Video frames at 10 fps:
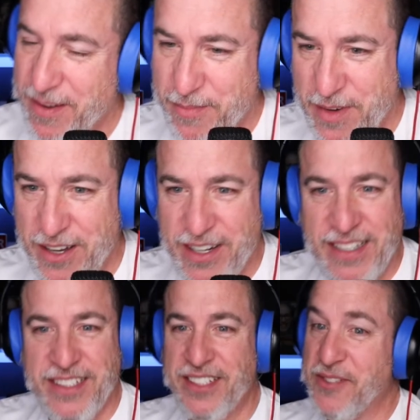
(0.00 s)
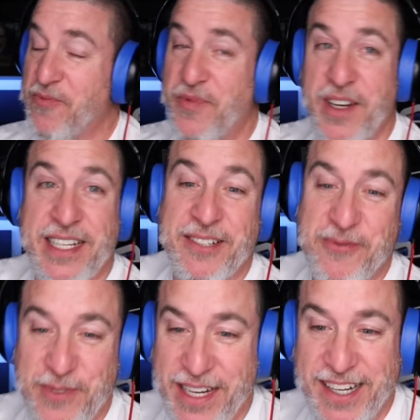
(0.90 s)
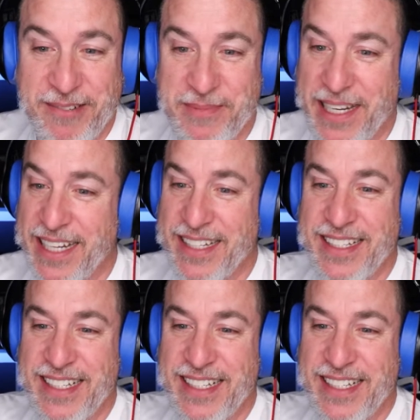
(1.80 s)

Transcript: Bro, that's just fucking weird, man.